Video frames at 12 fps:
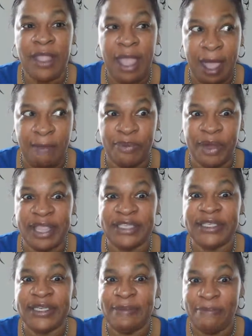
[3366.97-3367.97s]
I'm
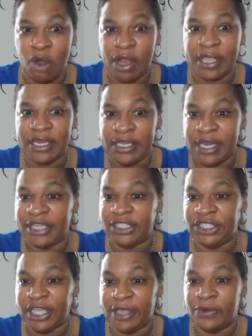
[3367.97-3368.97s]
branding and marketing that
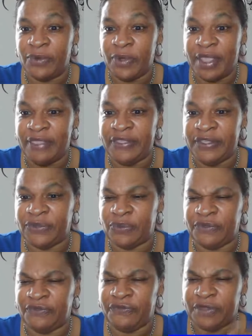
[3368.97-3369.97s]
channel, and this
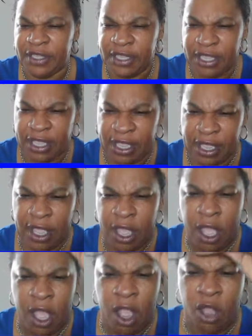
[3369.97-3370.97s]
one's for a year.
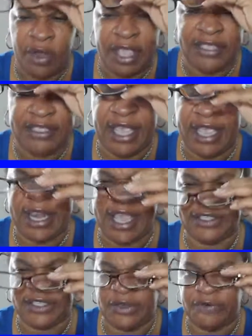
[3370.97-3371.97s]
Oh, they saying
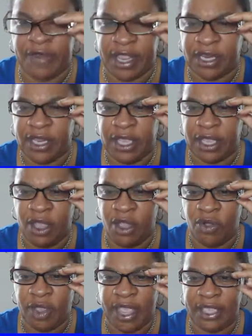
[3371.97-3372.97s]
that's the correct link.
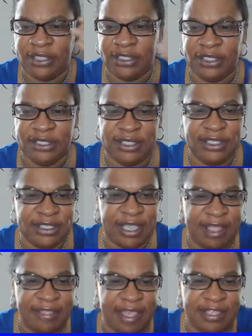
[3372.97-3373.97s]
Okay, TC
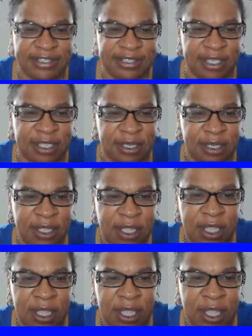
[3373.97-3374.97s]
saying that's it.
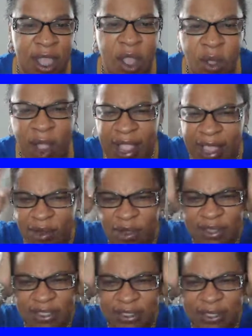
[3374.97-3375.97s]
Oh, I got
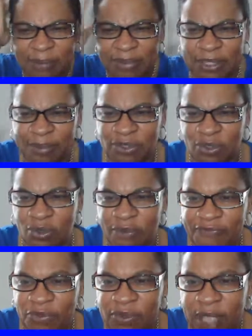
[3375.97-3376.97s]
all these numbers. I'm so
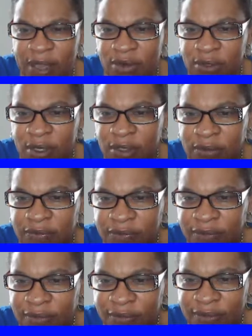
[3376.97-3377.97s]
confused. I don't know.
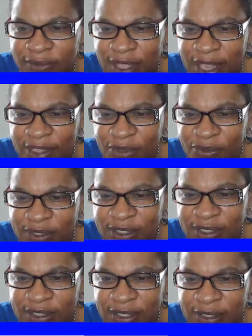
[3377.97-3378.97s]
Thank you,
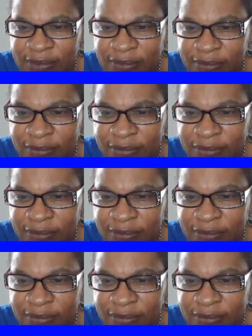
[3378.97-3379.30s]
TC.